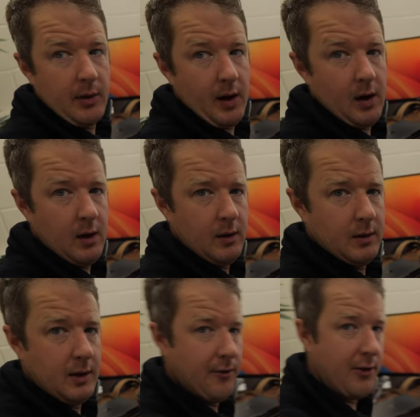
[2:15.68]
we are
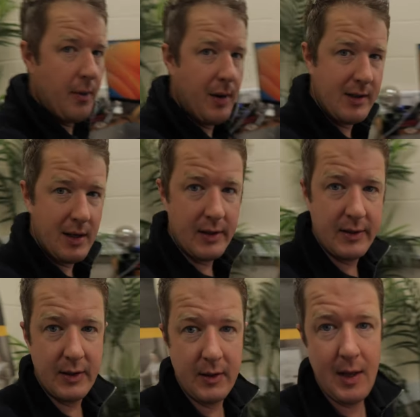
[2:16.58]
in front of my
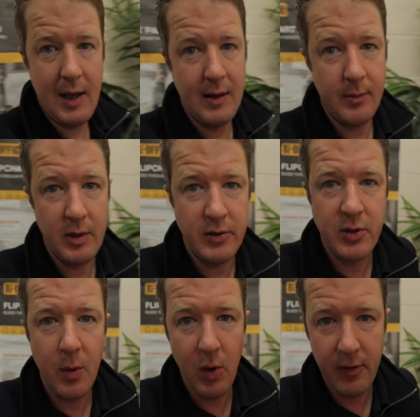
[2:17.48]
desk and I'm going to
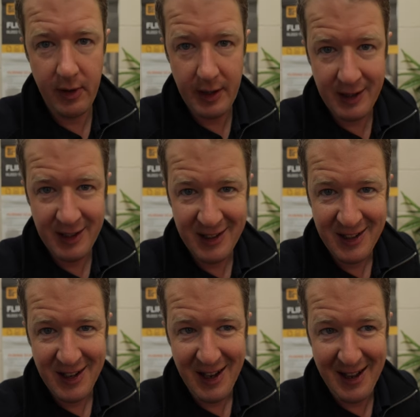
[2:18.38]
stop waffling
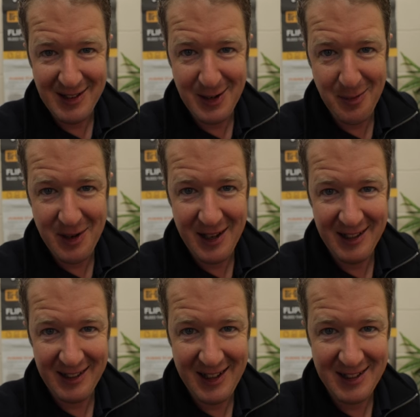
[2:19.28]
and jump in
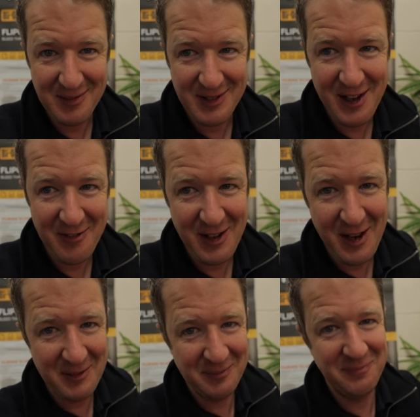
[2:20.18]
and get some stuff done.